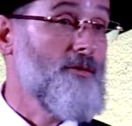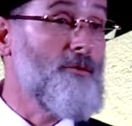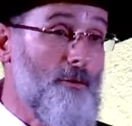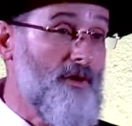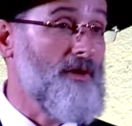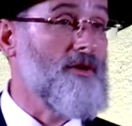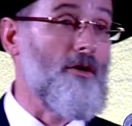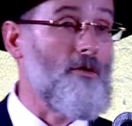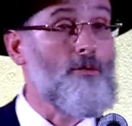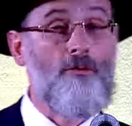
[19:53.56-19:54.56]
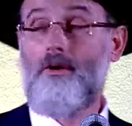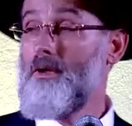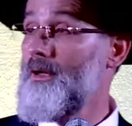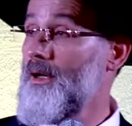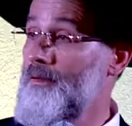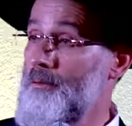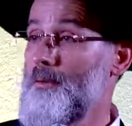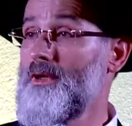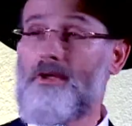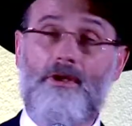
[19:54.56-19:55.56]
do we really know? Are we
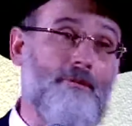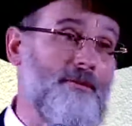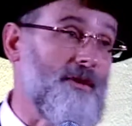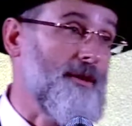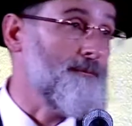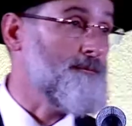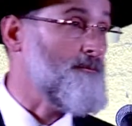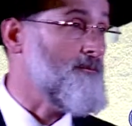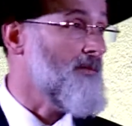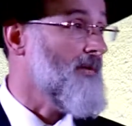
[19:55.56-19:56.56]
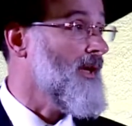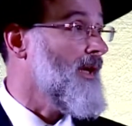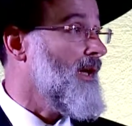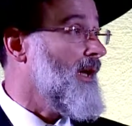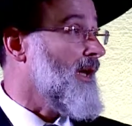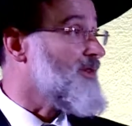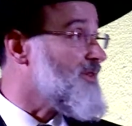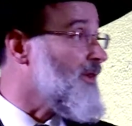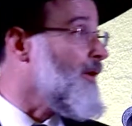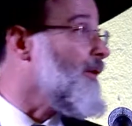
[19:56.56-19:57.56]
really keeping it? And
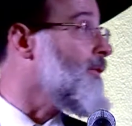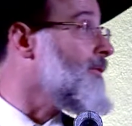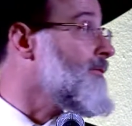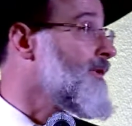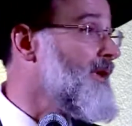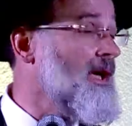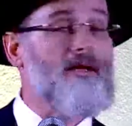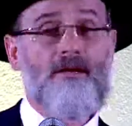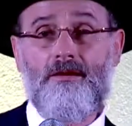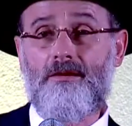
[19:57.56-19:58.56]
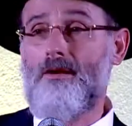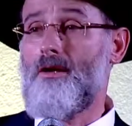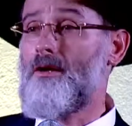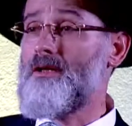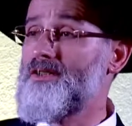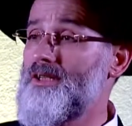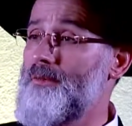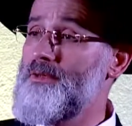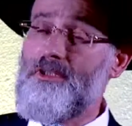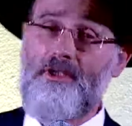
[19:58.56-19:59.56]
so, Klal Yisrael is
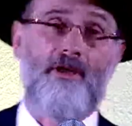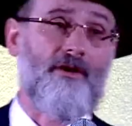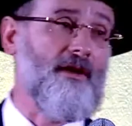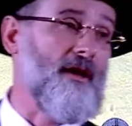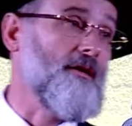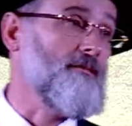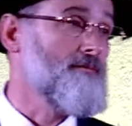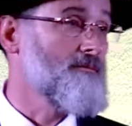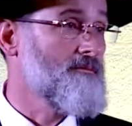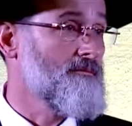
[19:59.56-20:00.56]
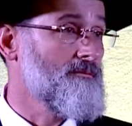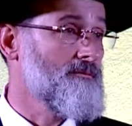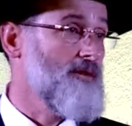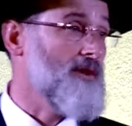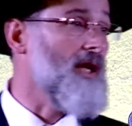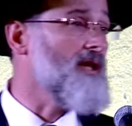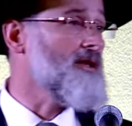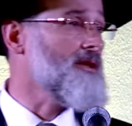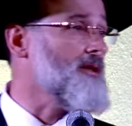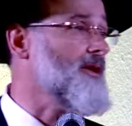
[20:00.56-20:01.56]
coming together now. Klal
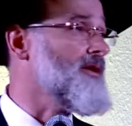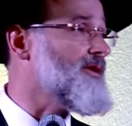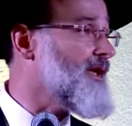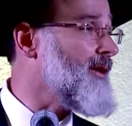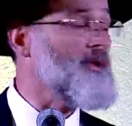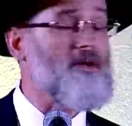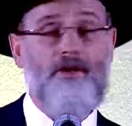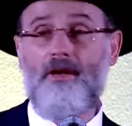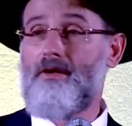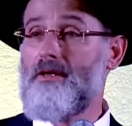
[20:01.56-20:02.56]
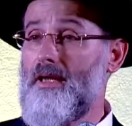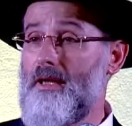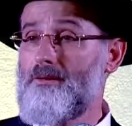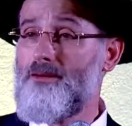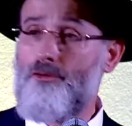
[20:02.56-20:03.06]
Yisrael is coming together now to